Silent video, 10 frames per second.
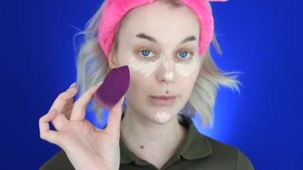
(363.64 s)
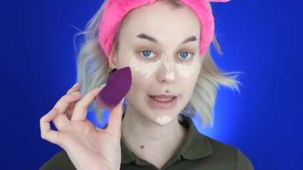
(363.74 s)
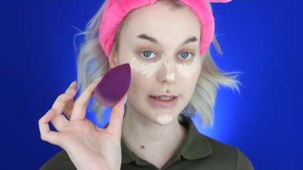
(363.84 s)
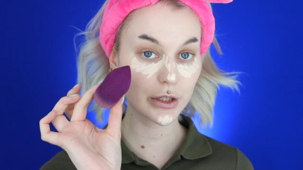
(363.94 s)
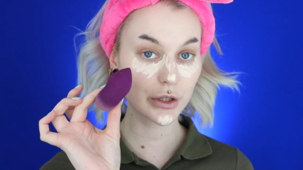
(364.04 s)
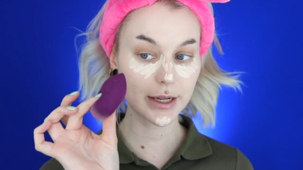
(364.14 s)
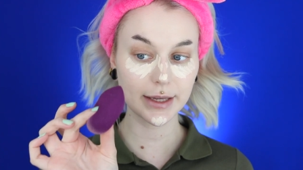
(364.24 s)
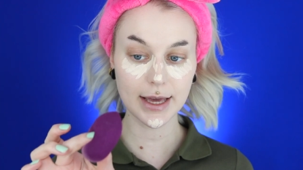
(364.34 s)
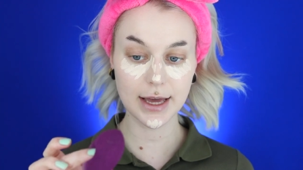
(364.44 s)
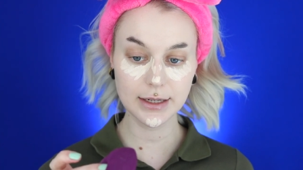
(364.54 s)
blender
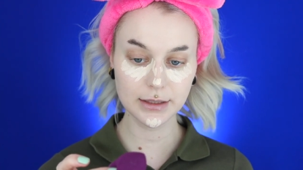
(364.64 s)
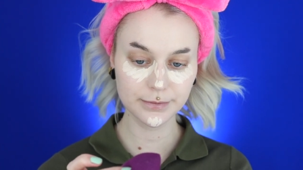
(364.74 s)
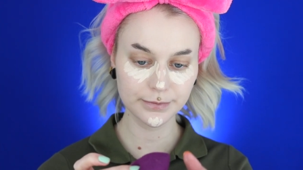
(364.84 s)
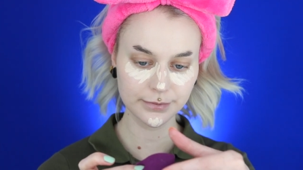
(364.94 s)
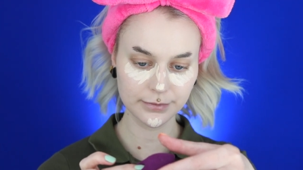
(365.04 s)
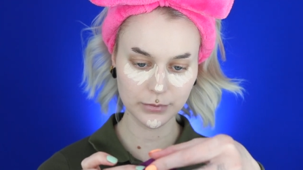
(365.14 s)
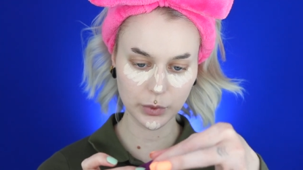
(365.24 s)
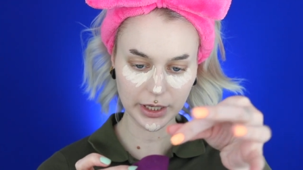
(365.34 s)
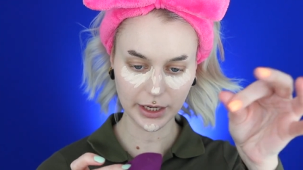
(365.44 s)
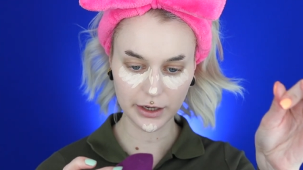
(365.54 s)
again
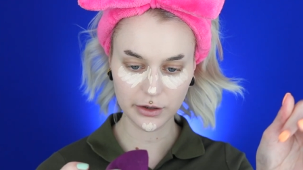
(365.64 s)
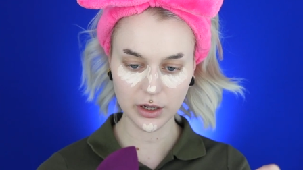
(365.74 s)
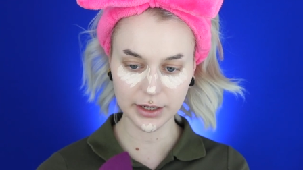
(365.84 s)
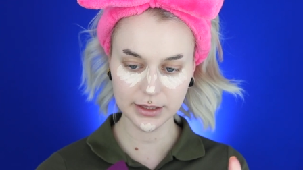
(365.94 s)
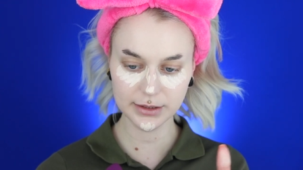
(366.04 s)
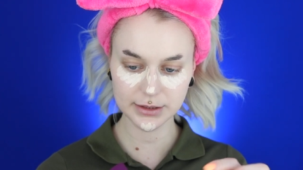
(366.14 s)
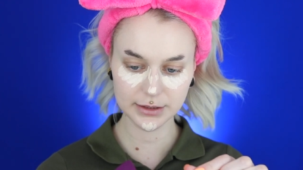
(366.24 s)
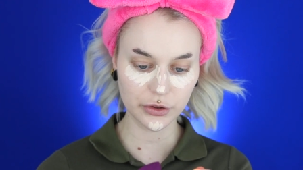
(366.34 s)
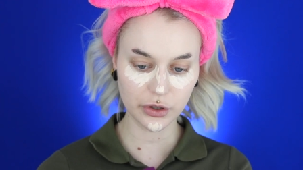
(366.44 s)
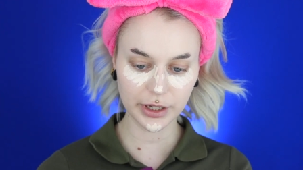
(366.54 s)
with a hair on it.
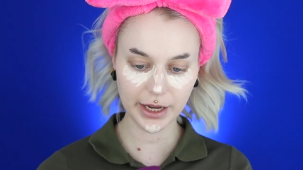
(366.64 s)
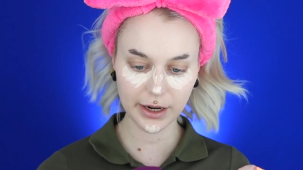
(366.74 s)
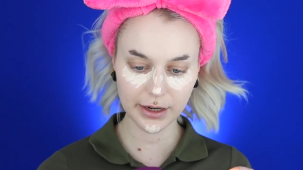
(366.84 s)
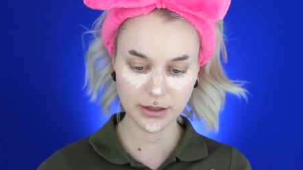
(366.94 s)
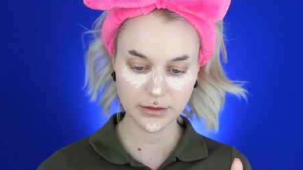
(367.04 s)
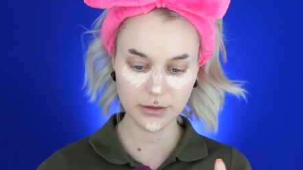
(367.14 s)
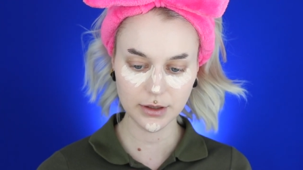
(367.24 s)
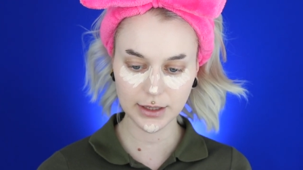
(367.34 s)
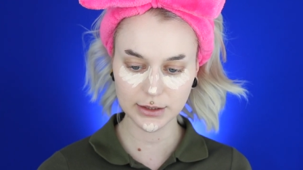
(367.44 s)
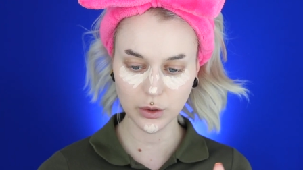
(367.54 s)
Doggy hair,
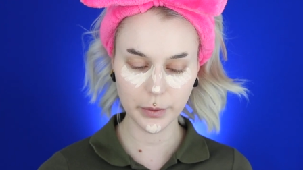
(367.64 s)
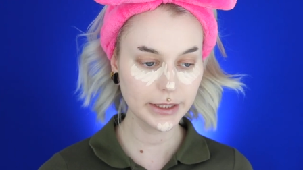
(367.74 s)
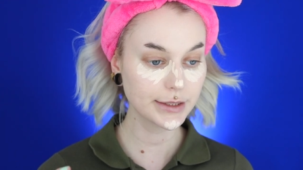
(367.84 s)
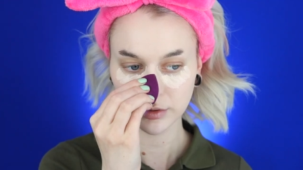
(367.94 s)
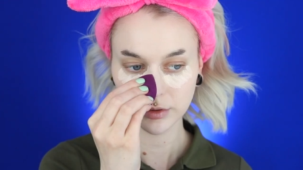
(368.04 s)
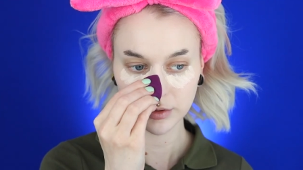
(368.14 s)
as always.